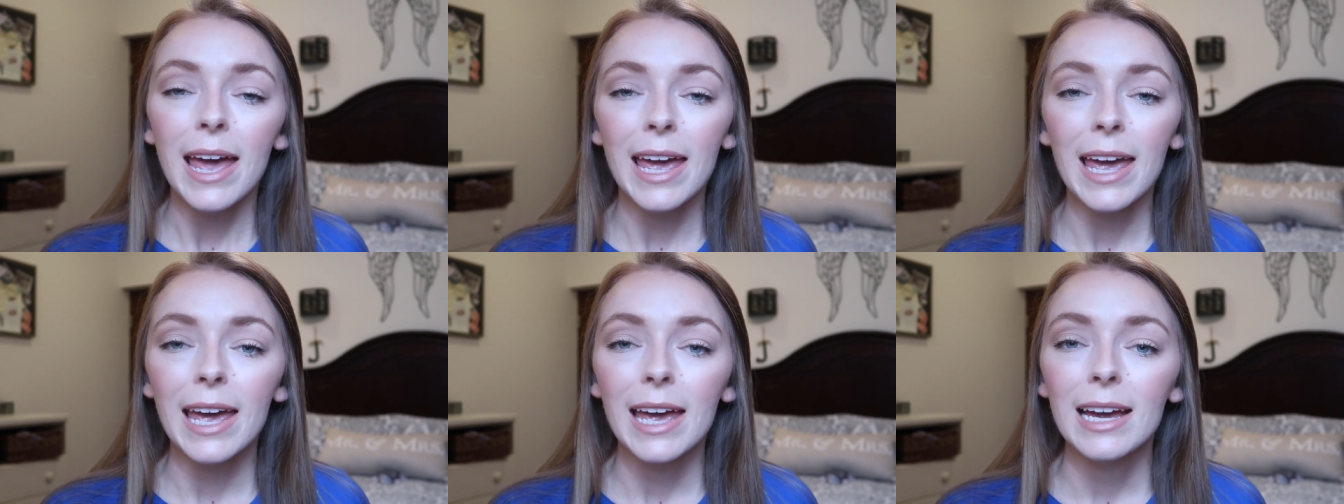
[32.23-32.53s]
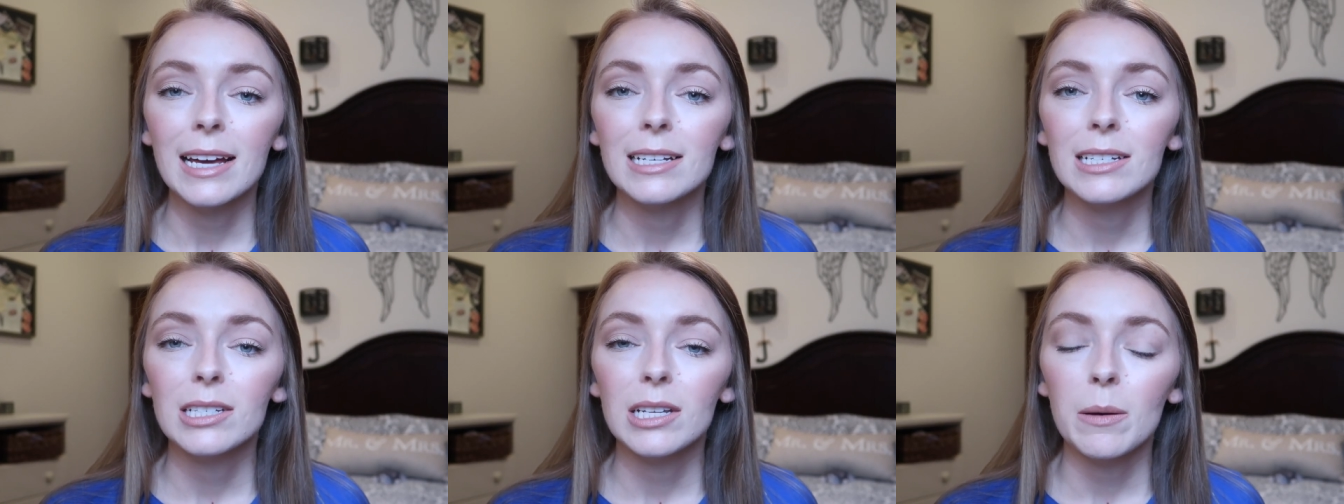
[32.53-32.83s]

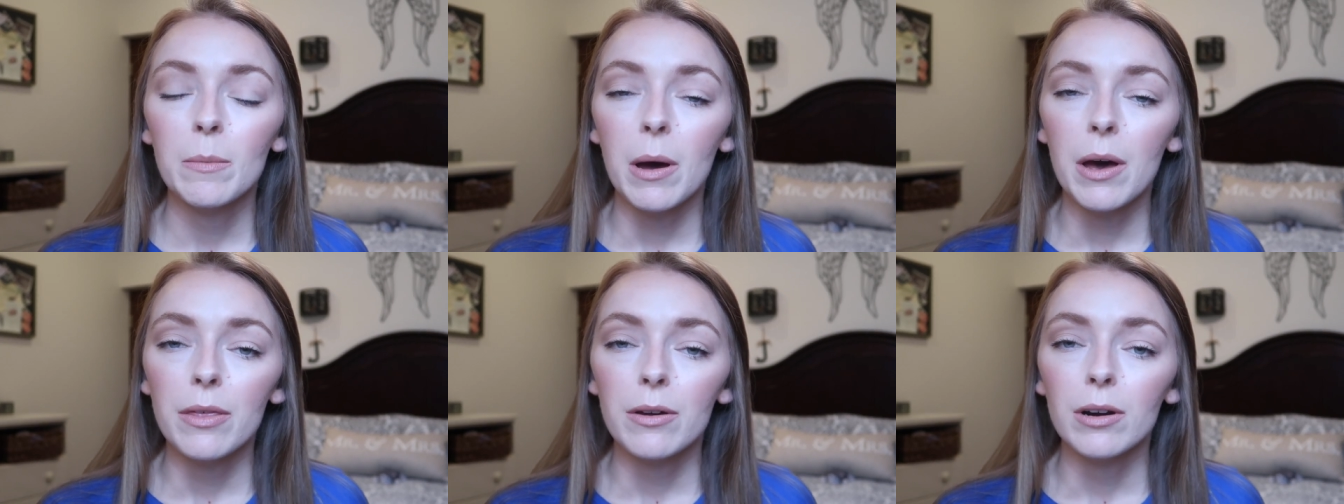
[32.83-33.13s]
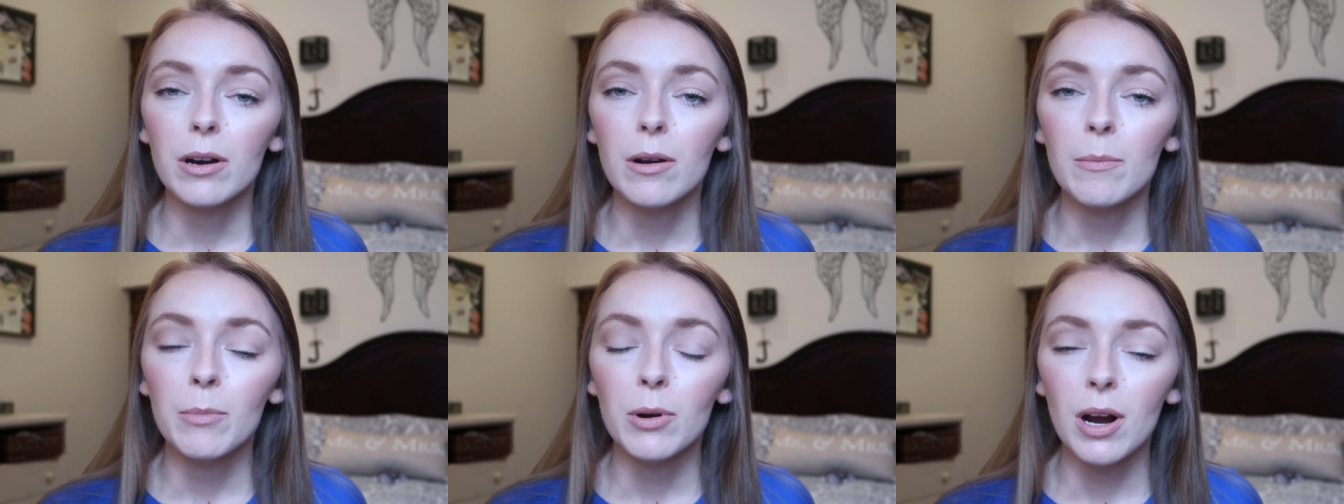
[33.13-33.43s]
and some
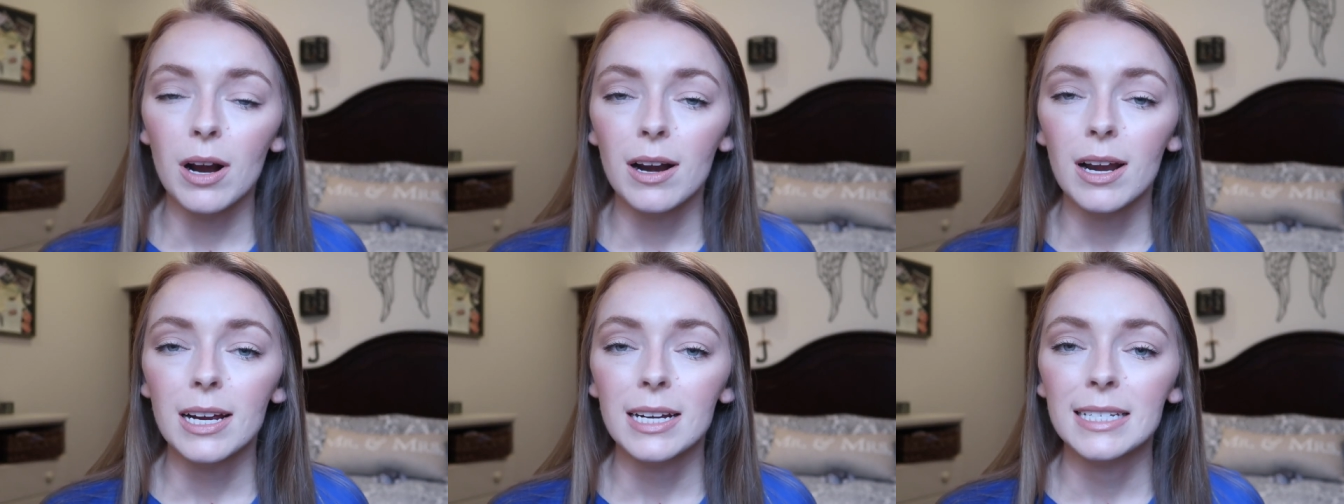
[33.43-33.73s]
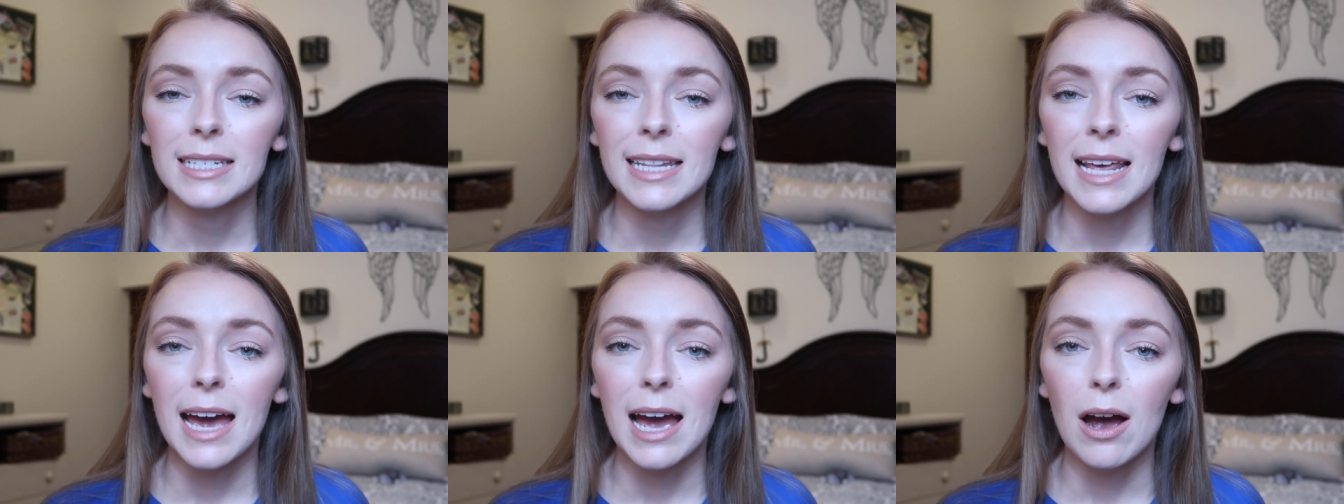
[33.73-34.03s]
other
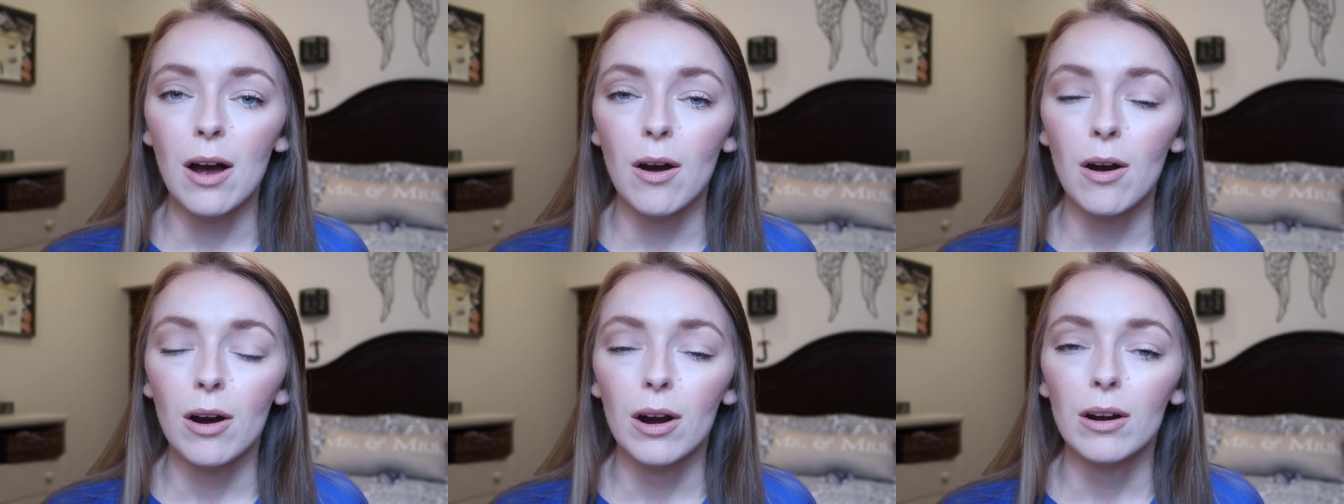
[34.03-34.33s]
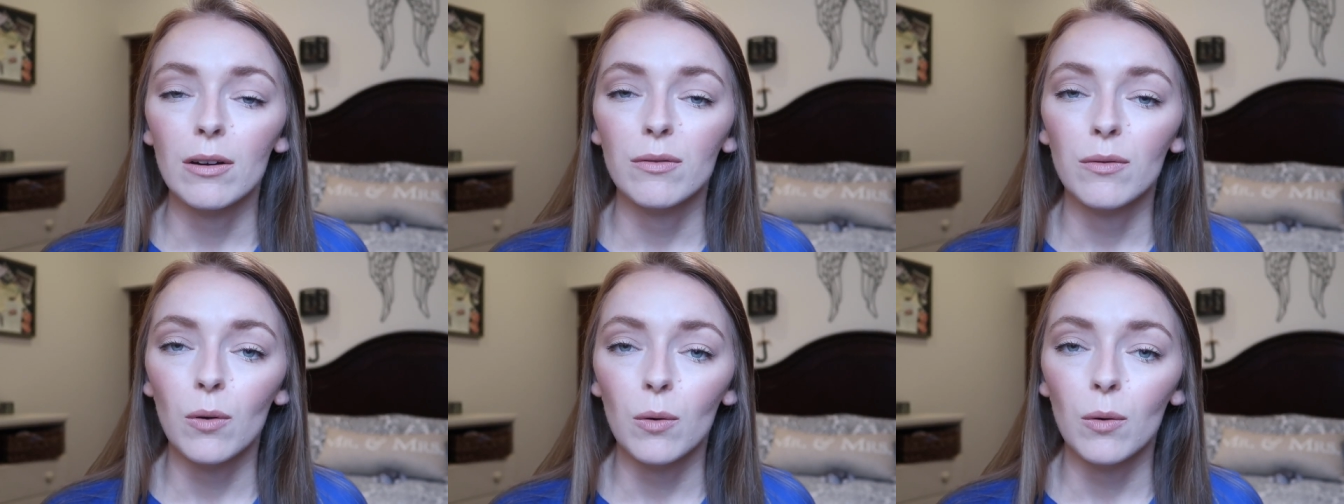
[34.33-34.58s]
products that are